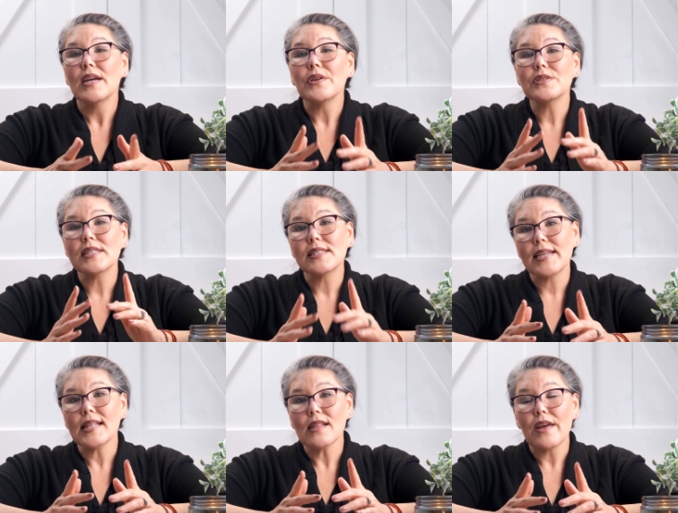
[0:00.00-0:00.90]
There's a
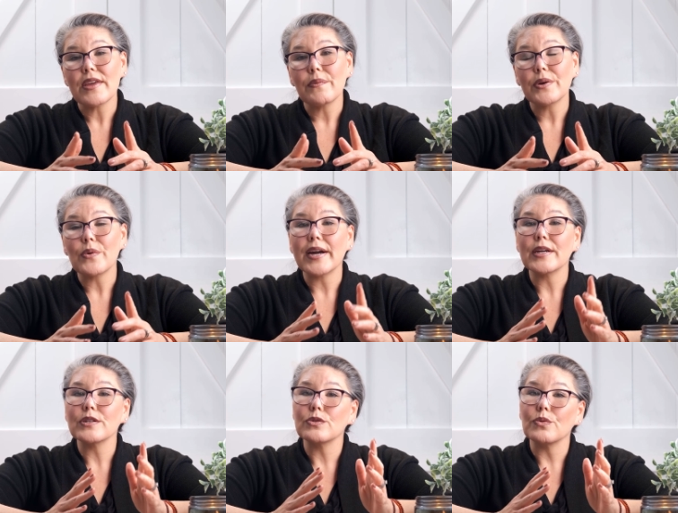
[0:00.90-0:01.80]
state law that
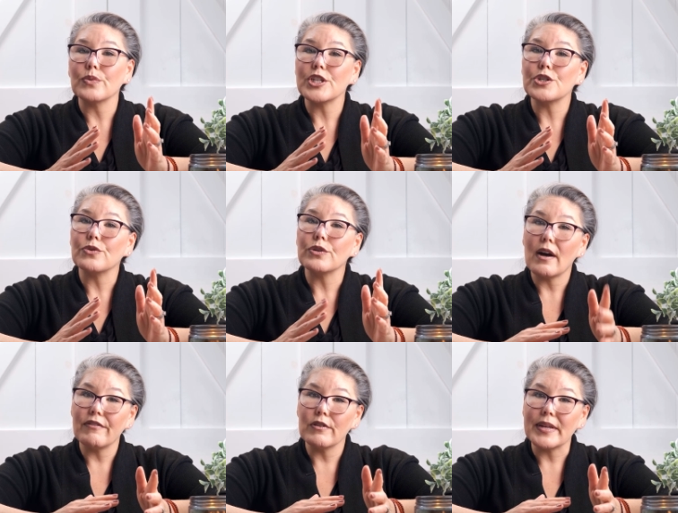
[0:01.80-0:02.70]
requires regional
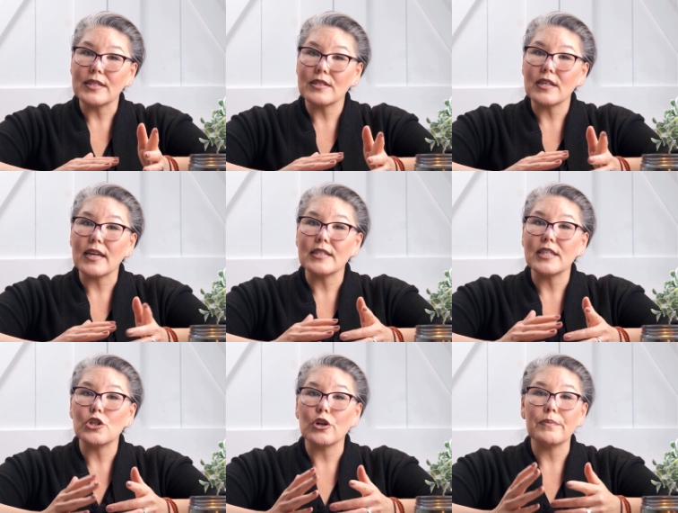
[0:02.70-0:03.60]
governments to
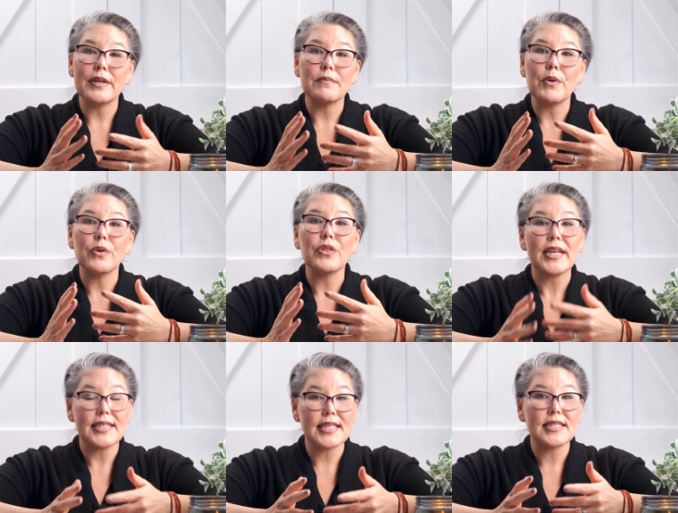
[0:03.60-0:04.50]
determine both
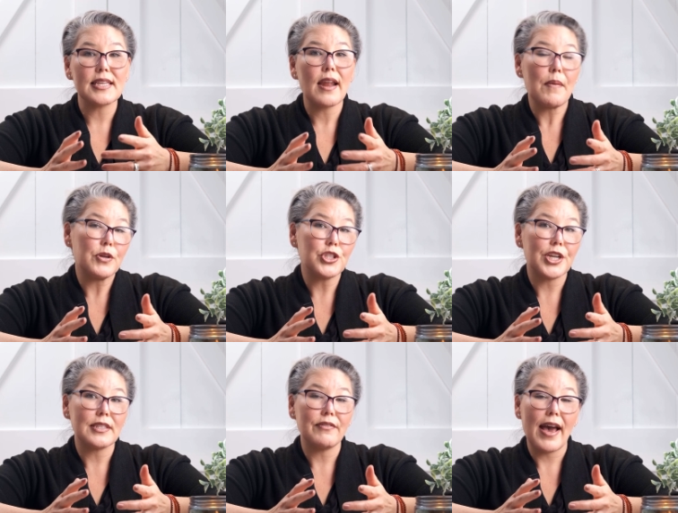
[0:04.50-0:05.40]
existing and
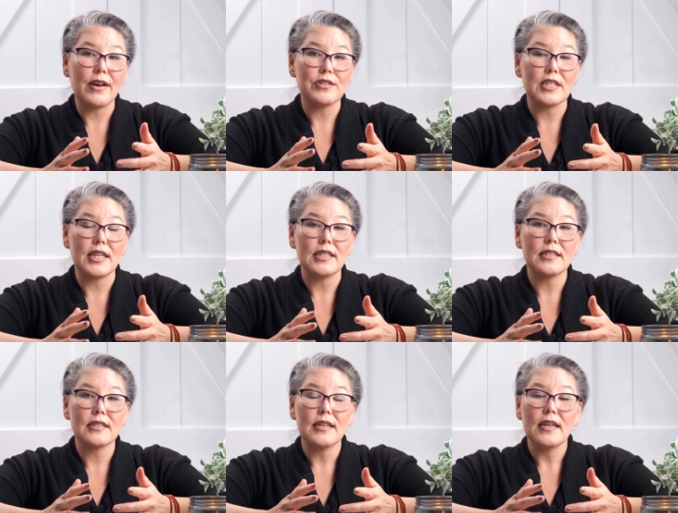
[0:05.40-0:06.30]
projected housing
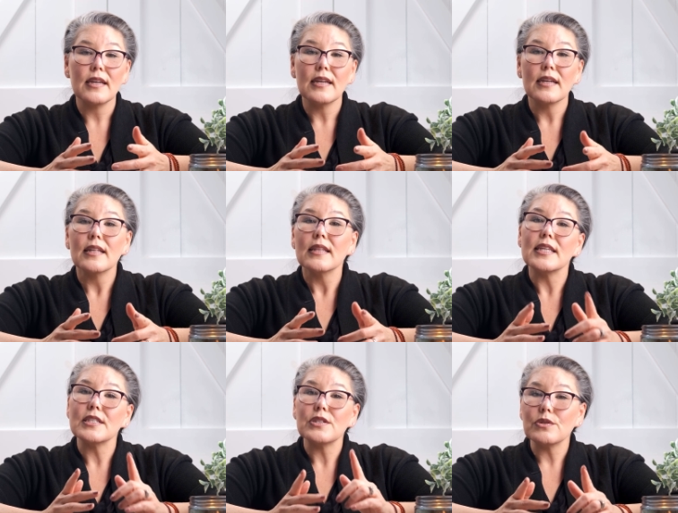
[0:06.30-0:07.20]
needs.
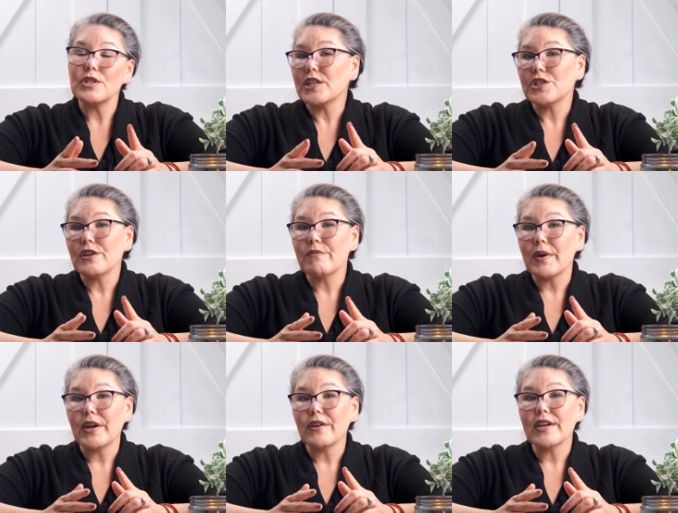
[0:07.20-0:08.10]
The Association of
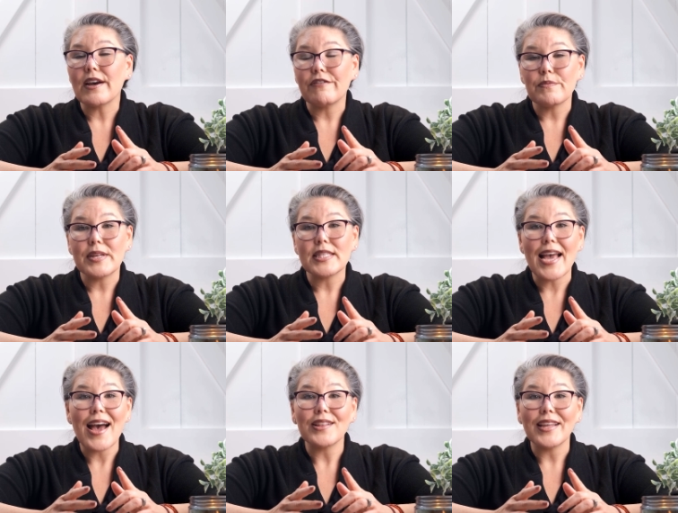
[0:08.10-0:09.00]
Bay Area Governments
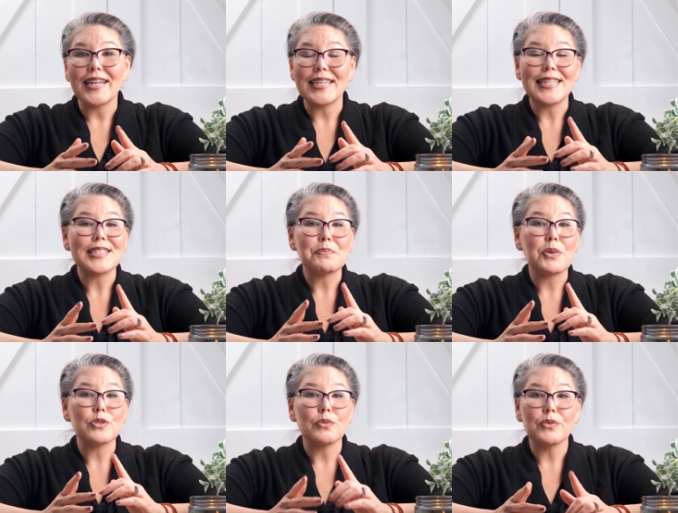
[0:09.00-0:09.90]
outlined in its
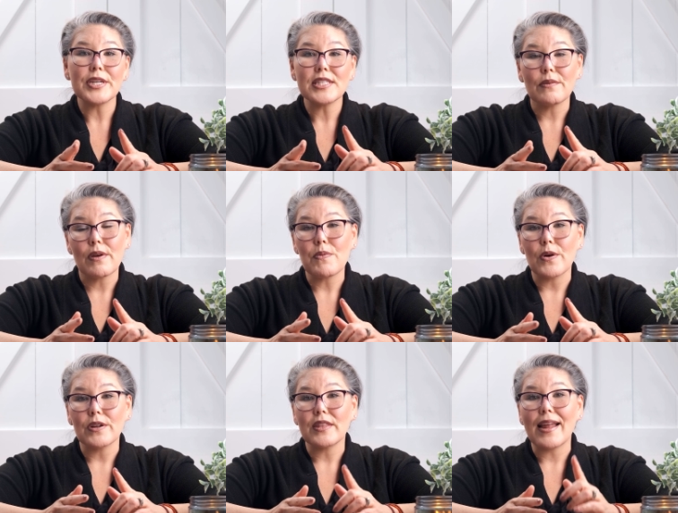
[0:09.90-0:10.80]
most recent
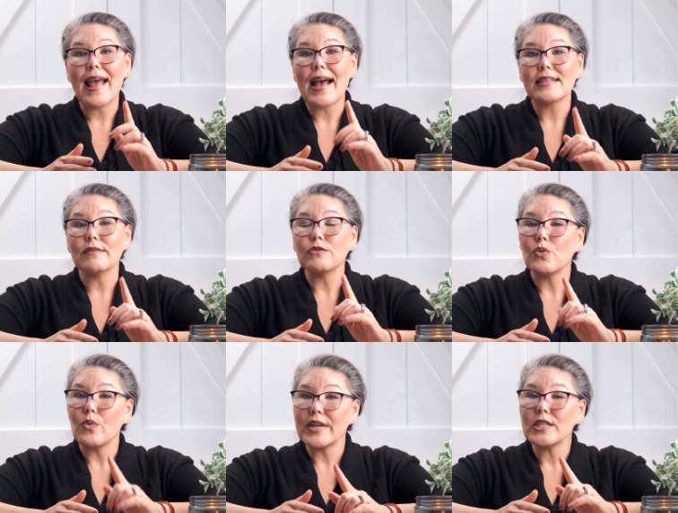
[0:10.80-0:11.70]
report that as of
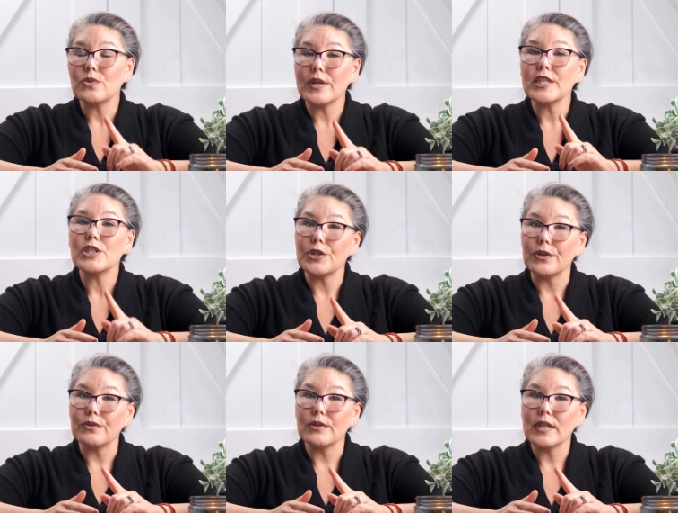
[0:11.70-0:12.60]

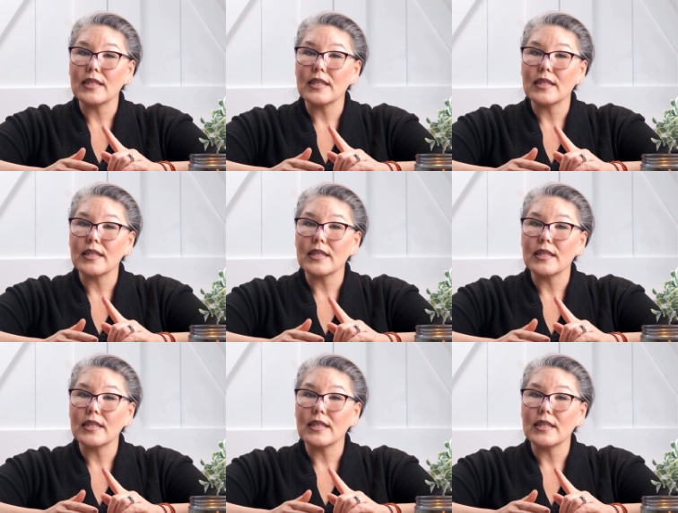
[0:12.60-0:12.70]
2022,